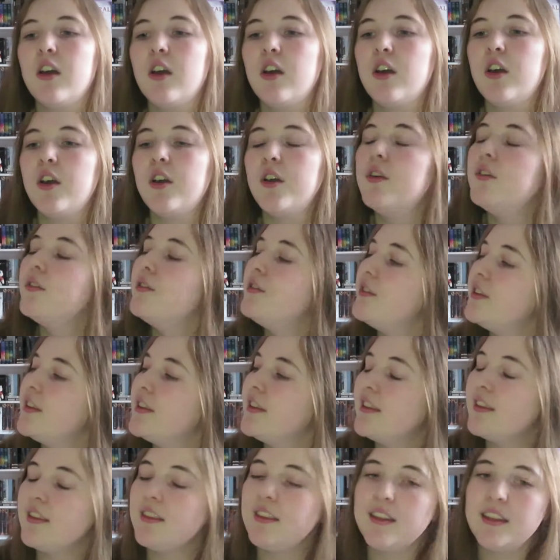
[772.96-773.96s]
of
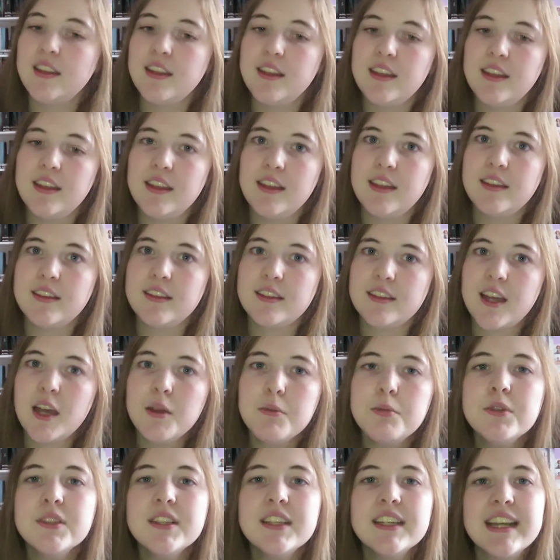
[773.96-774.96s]
the
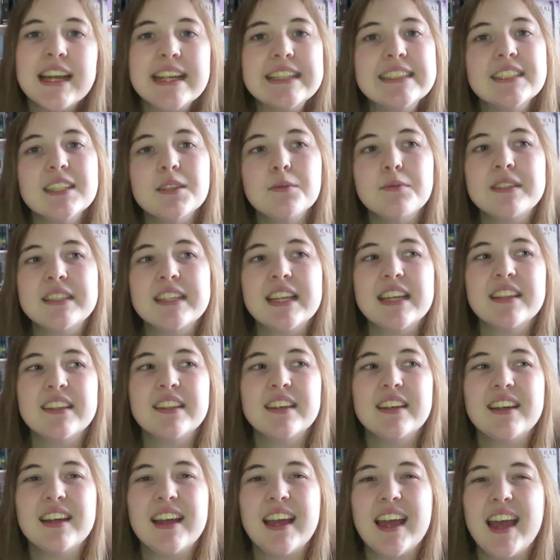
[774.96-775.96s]
couple that ended up
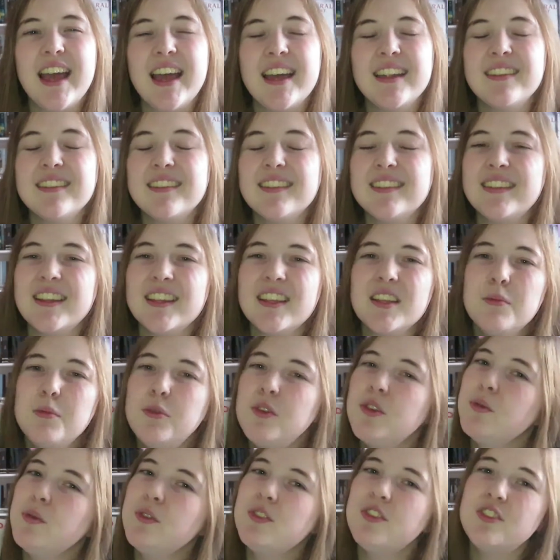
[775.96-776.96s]
together, and the second
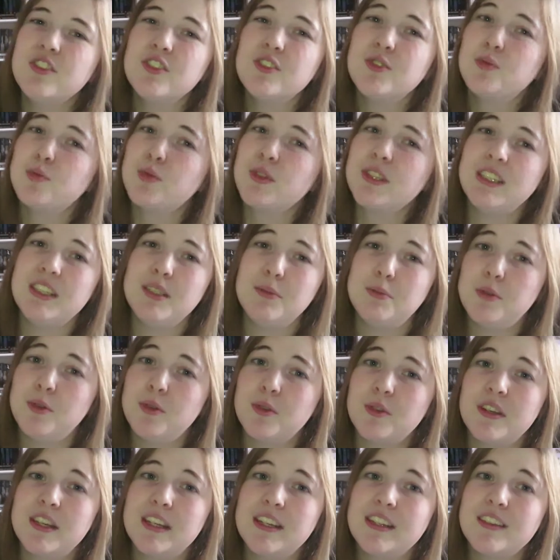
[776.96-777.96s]
book was just really
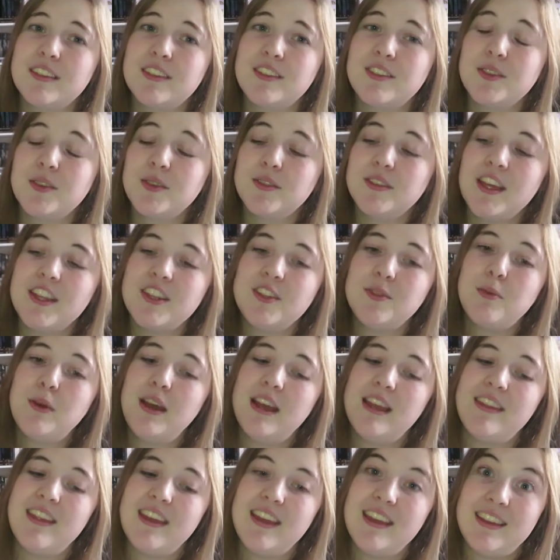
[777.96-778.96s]
boring, so that's
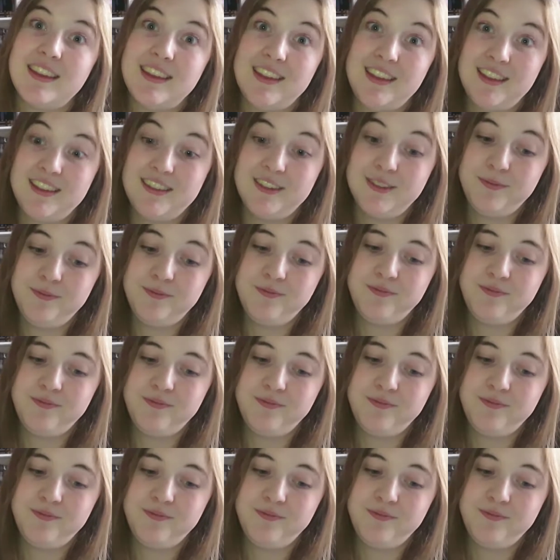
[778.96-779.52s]
why they're here.